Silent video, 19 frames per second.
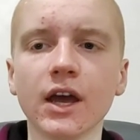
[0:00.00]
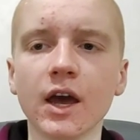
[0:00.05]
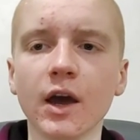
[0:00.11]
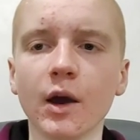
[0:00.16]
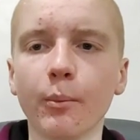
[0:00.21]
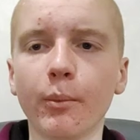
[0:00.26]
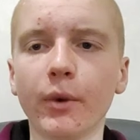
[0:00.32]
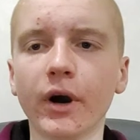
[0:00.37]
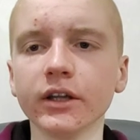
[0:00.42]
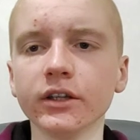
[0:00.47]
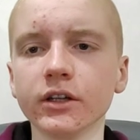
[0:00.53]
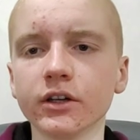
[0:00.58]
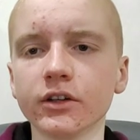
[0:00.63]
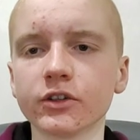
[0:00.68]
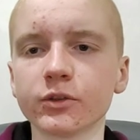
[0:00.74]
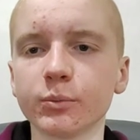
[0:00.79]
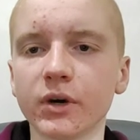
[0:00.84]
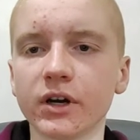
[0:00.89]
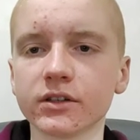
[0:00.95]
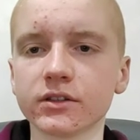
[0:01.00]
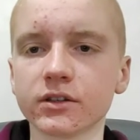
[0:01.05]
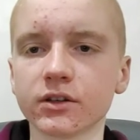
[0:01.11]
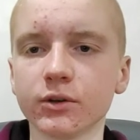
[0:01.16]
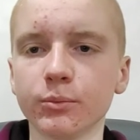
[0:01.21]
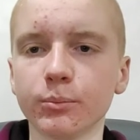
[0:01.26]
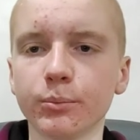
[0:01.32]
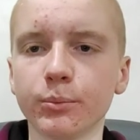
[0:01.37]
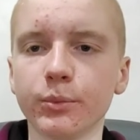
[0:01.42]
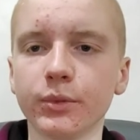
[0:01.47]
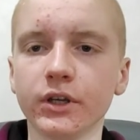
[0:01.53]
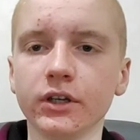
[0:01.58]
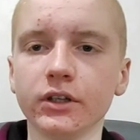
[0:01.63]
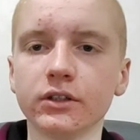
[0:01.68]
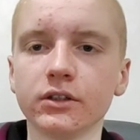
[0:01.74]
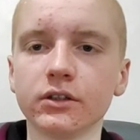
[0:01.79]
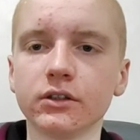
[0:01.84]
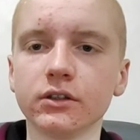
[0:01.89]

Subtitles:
miners must compete